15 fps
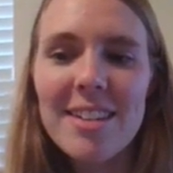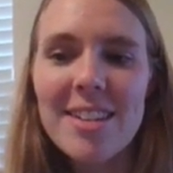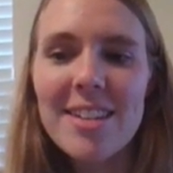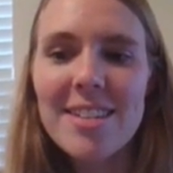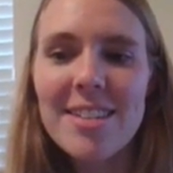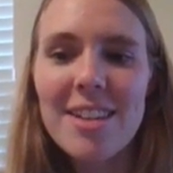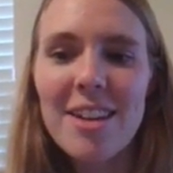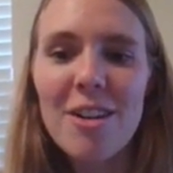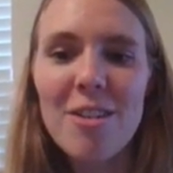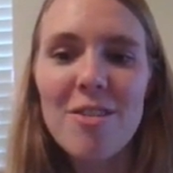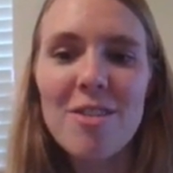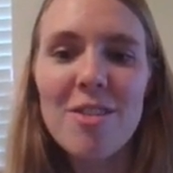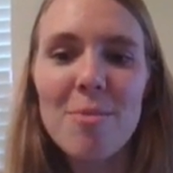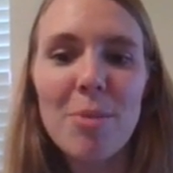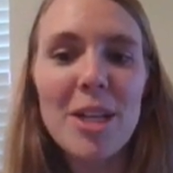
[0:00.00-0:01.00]
So
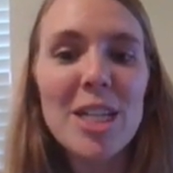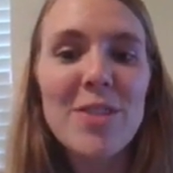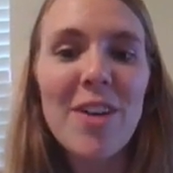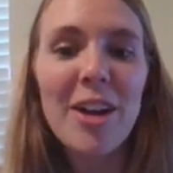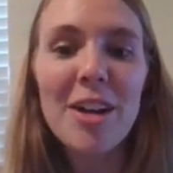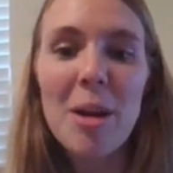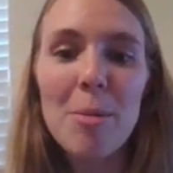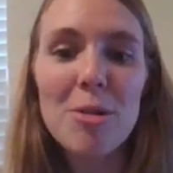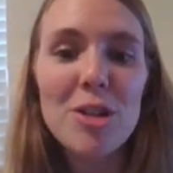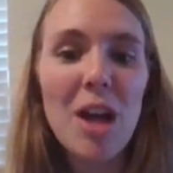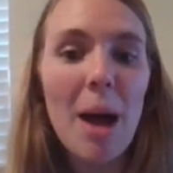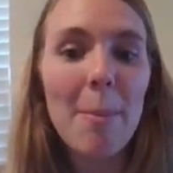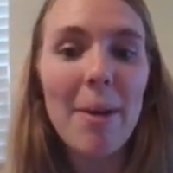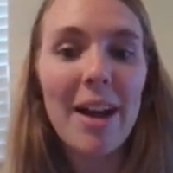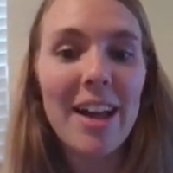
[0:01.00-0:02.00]
place value numbers
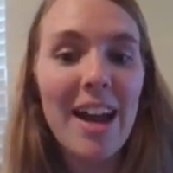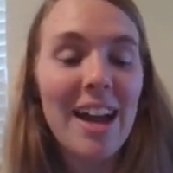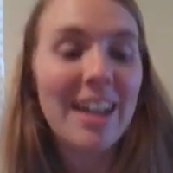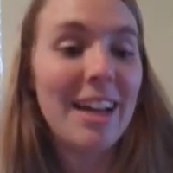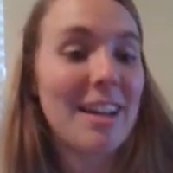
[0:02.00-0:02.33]
caught my eye.